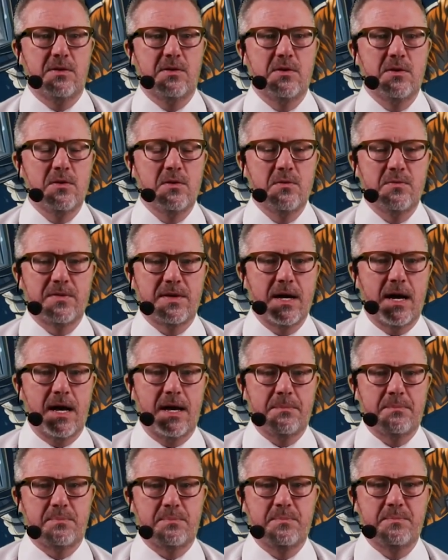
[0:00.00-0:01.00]
You've
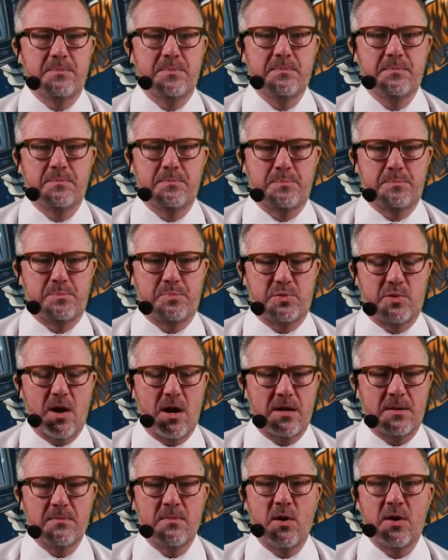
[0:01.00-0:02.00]
got
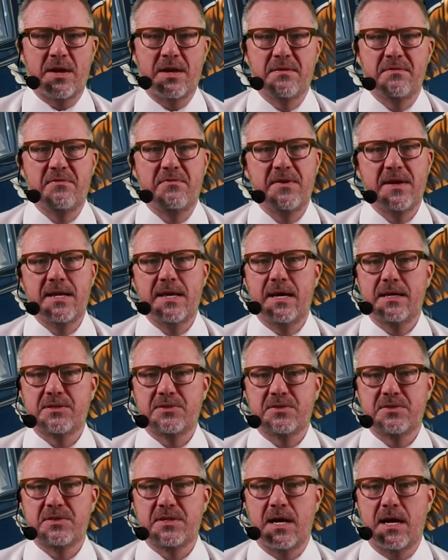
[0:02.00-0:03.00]
product market fit
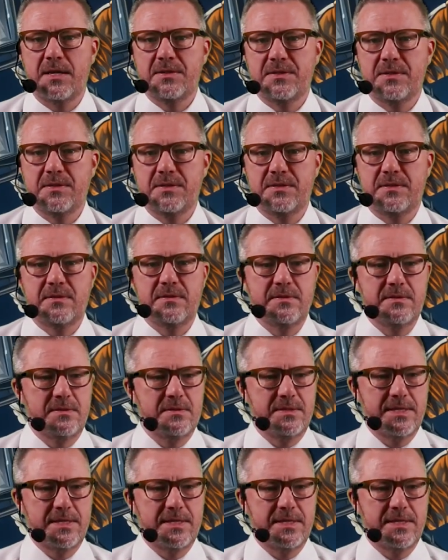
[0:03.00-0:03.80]
exercises,